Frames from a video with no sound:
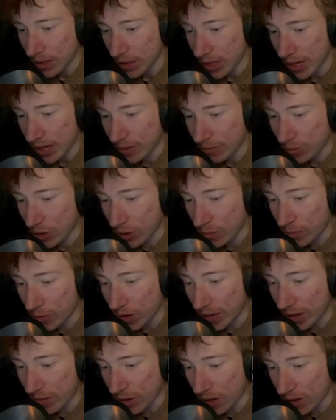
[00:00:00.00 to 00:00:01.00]
And Rome, where
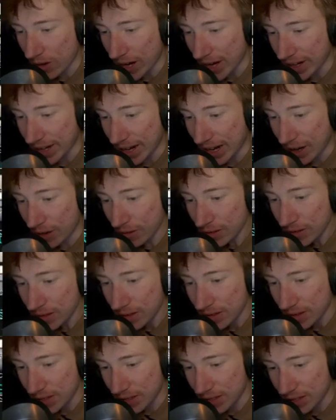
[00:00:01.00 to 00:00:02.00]
you are right now,
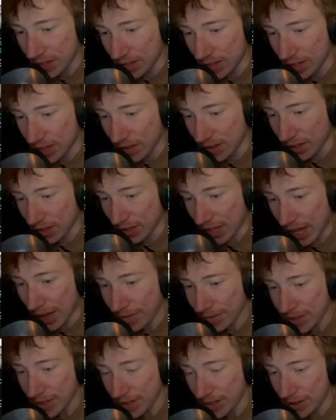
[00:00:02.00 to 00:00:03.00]
to the
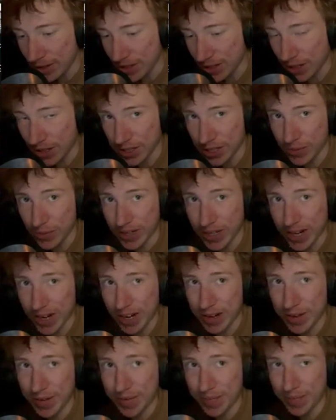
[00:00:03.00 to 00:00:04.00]
left, there's also an item.